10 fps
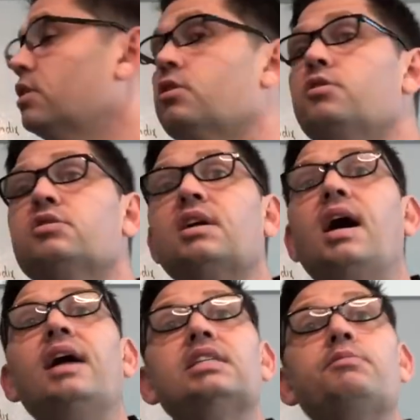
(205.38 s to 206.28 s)
introduced the
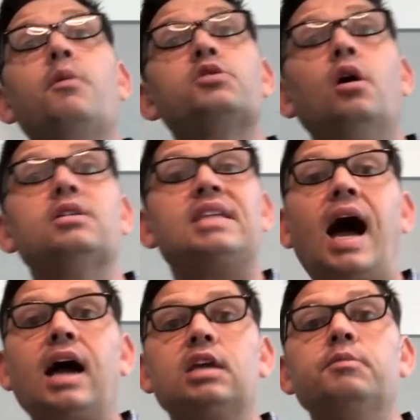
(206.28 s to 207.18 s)
concept of what was called
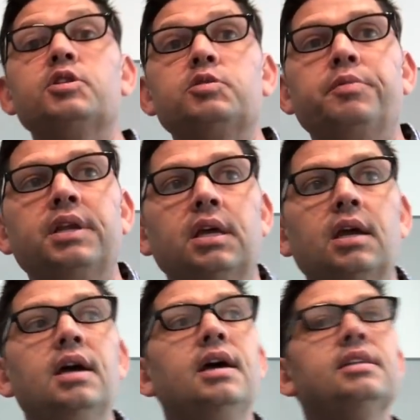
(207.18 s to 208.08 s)
document splitting.
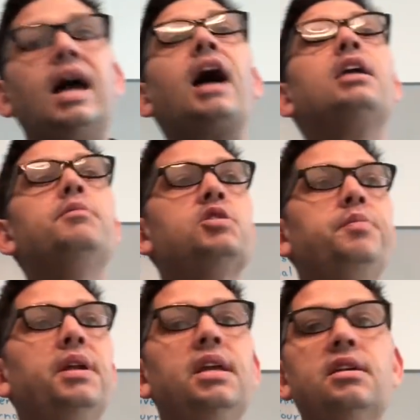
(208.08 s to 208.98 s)
Document
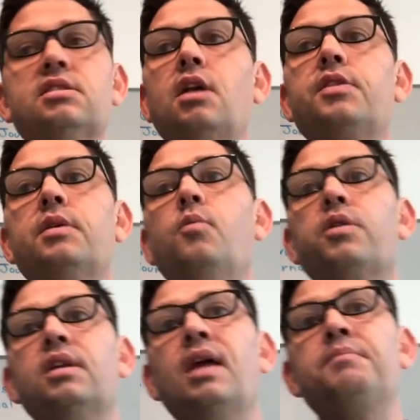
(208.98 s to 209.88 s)
splitting is nothing
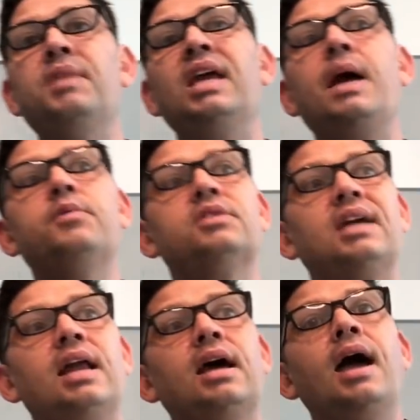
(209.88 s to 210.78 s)
more than being able to
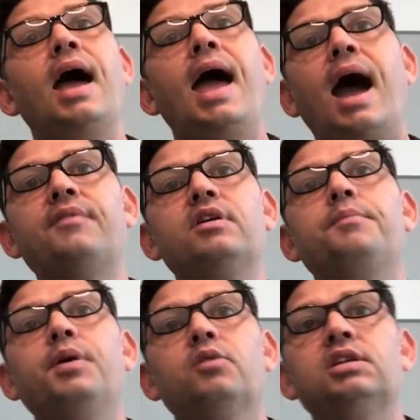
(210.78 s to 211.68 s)
kind of have the
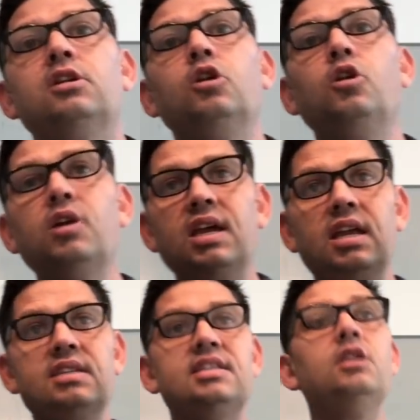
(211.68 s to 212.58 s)
ability to look in
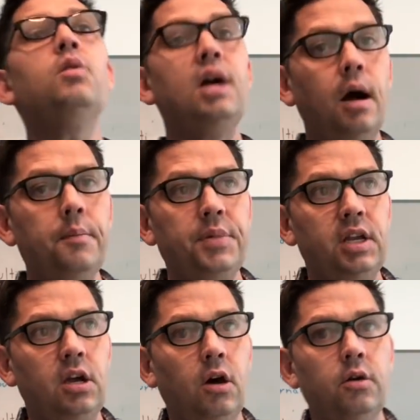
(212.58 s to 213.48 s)
a single
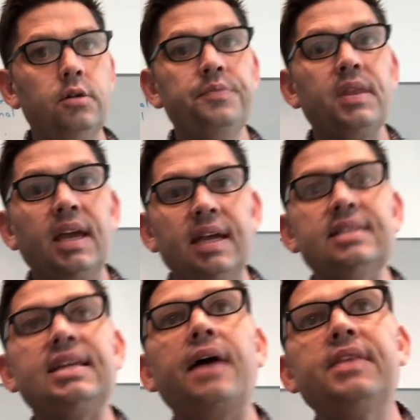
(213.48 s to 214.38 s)
company code
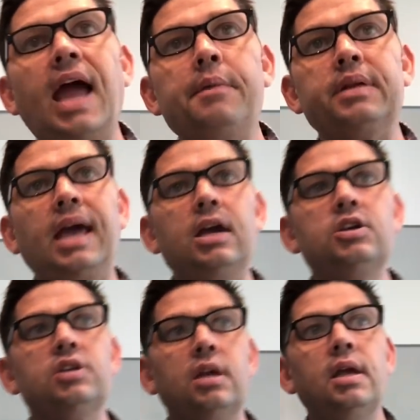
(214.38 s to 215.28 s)
inside the
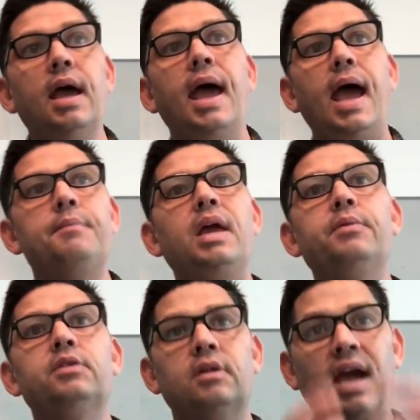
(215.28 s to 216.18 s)
application and be
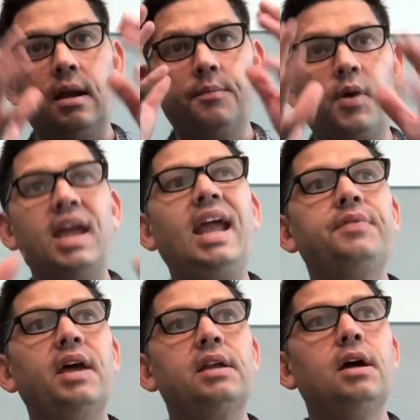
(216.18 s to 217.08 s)
able to kind of break
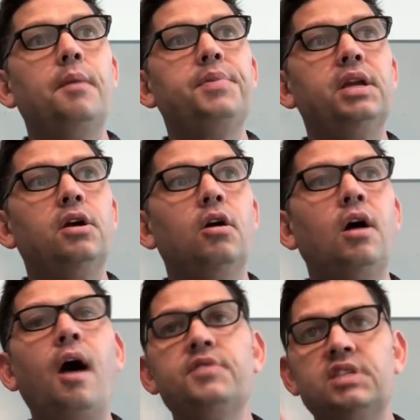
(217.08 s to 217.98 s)
out that company code.
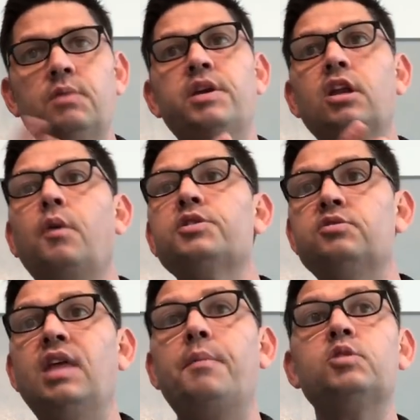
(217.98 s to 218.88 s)
Obviously, we can always
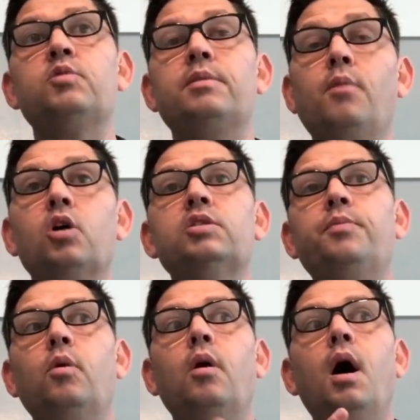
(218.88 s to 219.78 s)
do that between
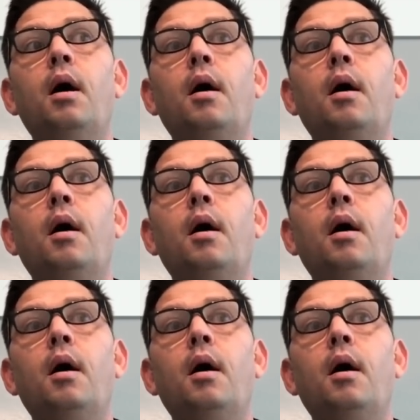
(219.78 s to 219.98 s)
multiple